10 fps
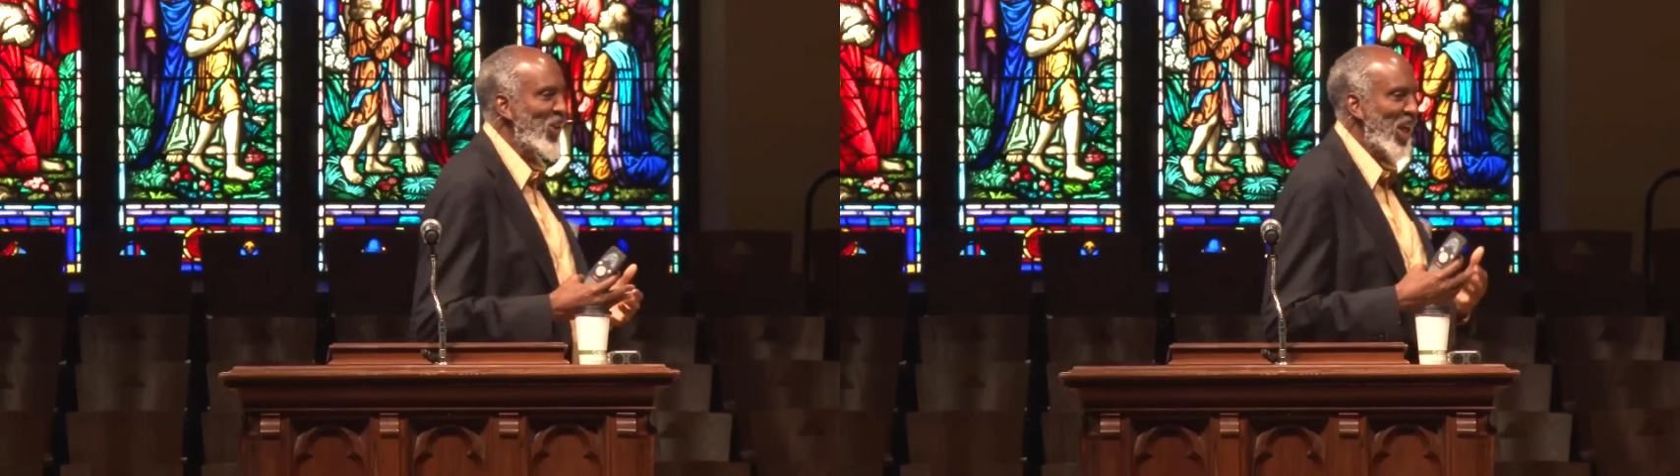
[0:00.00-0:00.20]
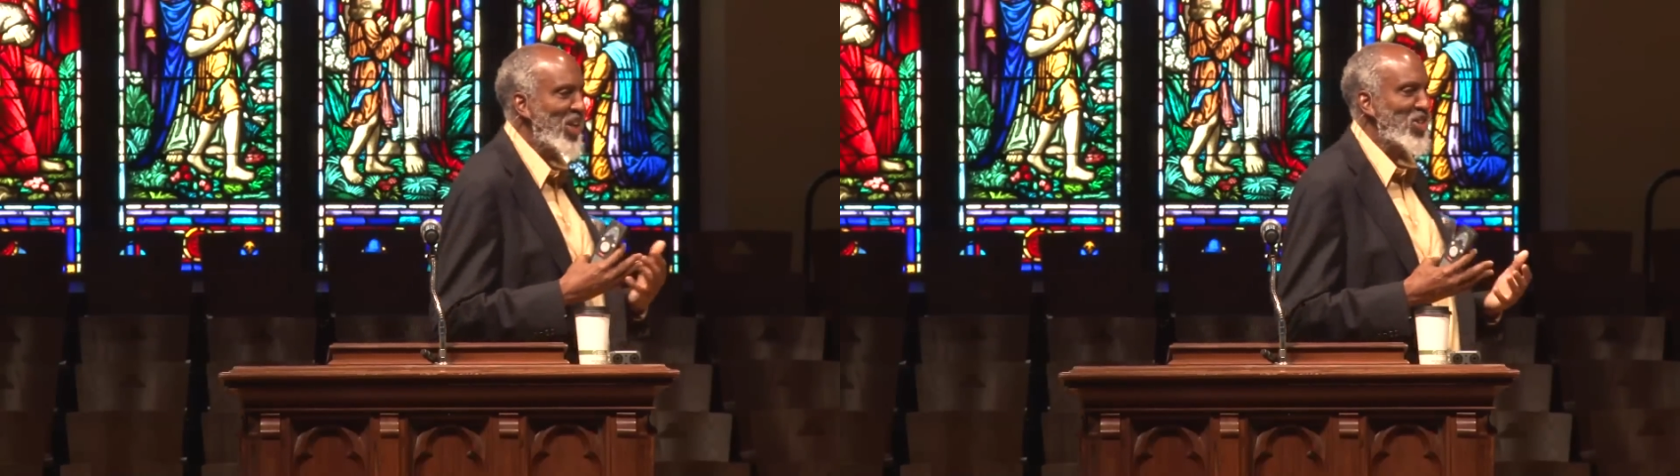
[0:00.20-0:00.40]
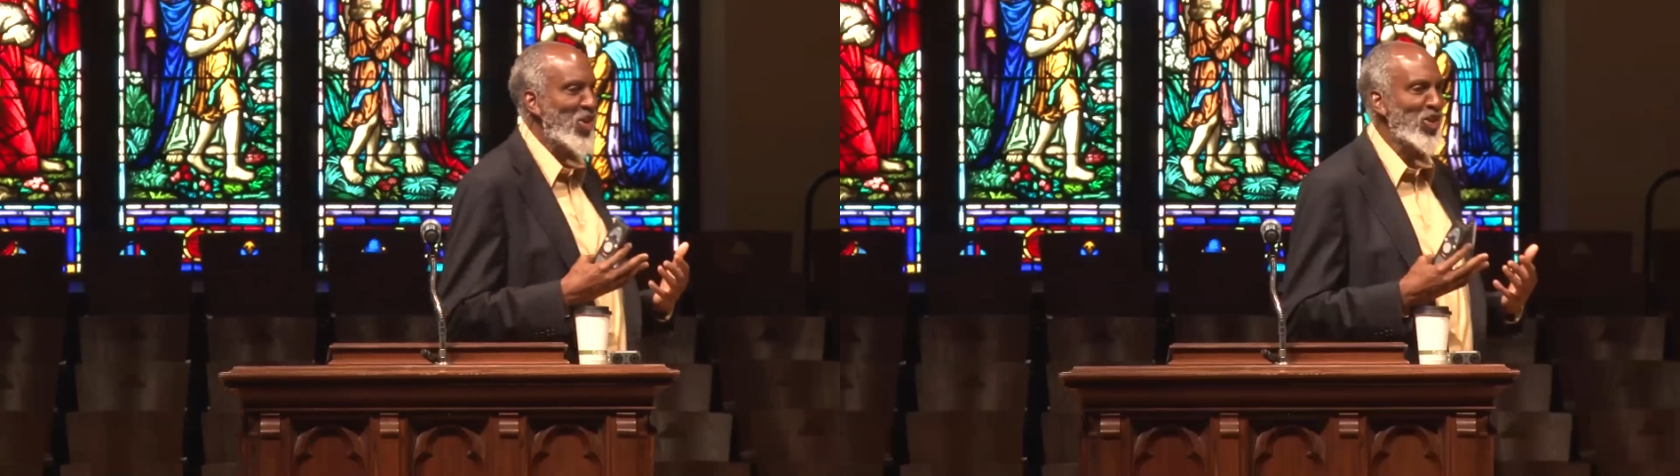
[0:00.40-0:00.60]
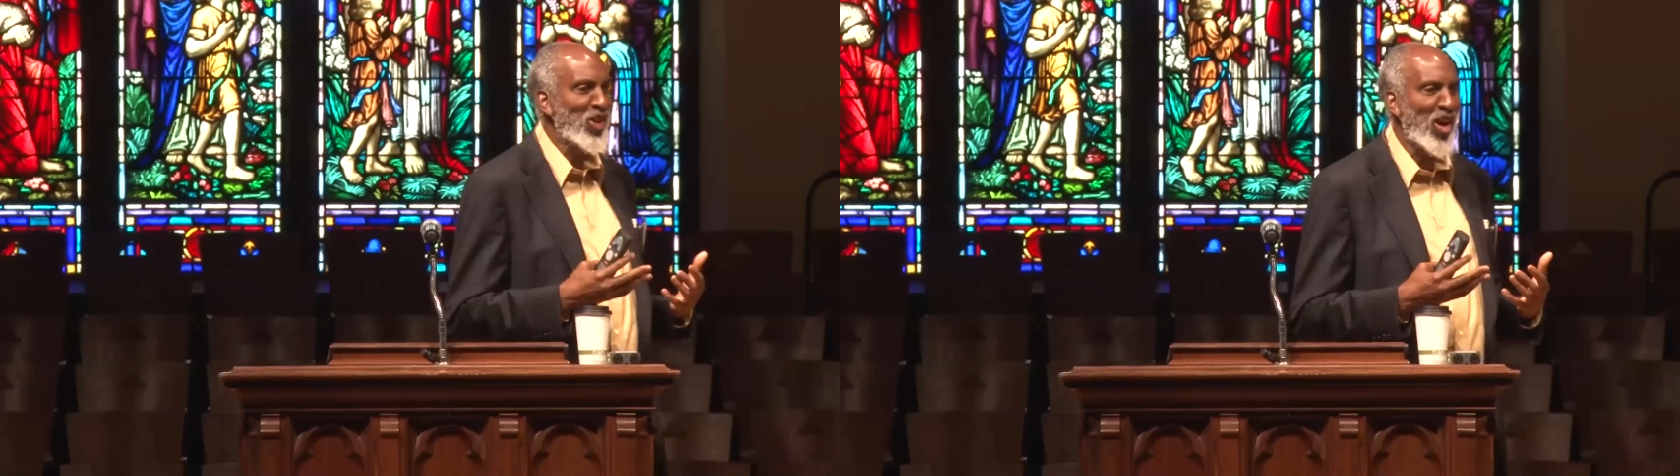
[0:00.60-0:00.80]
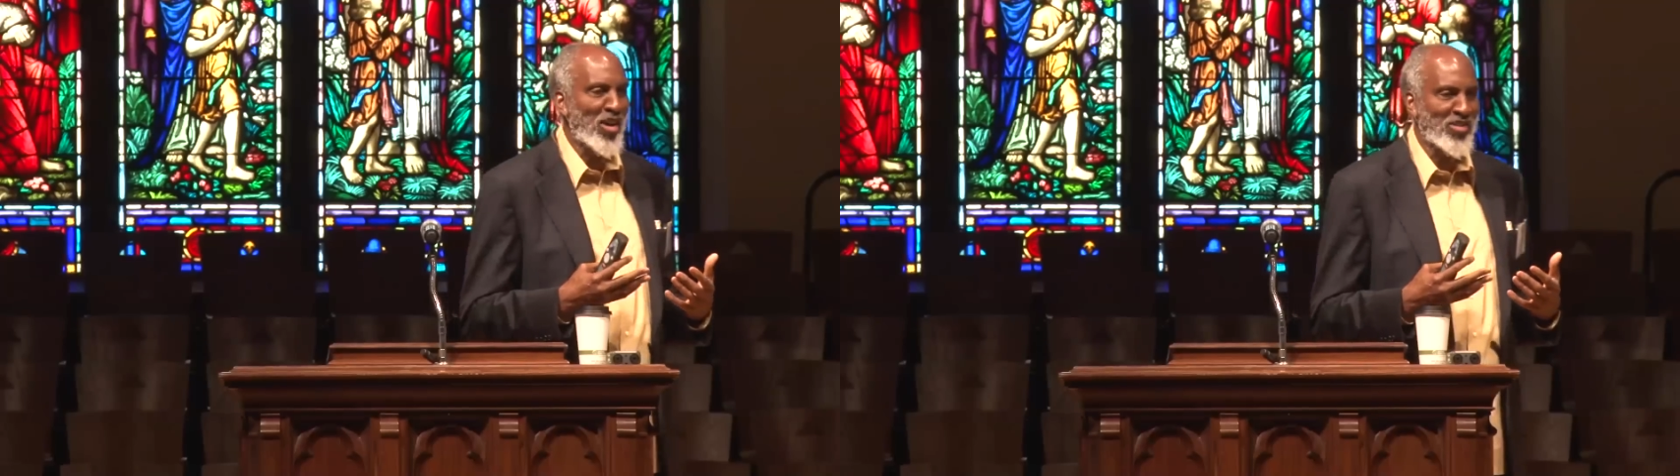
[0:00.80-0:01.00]
You can't turn it
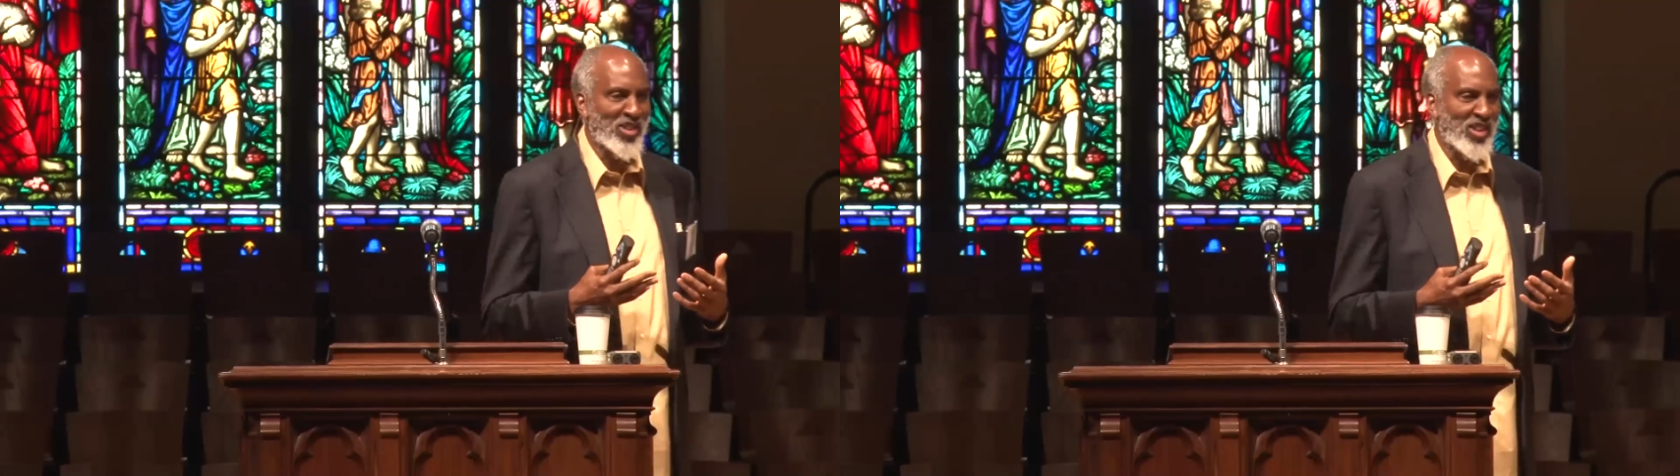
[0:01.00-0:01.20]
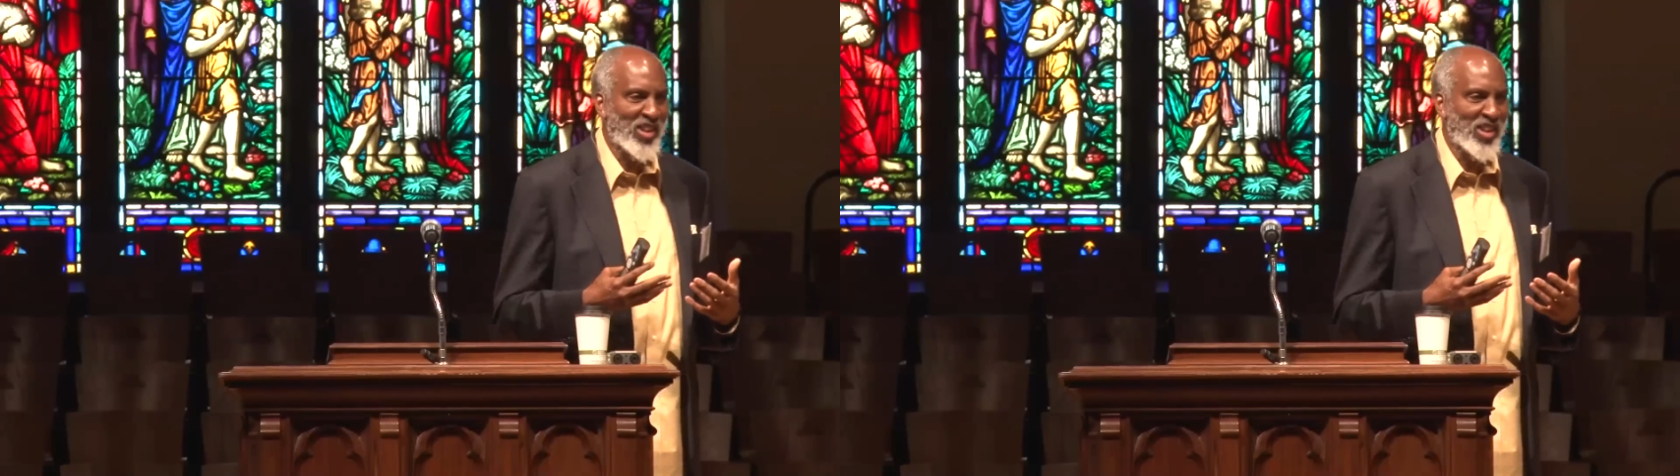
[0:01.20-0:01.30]
off.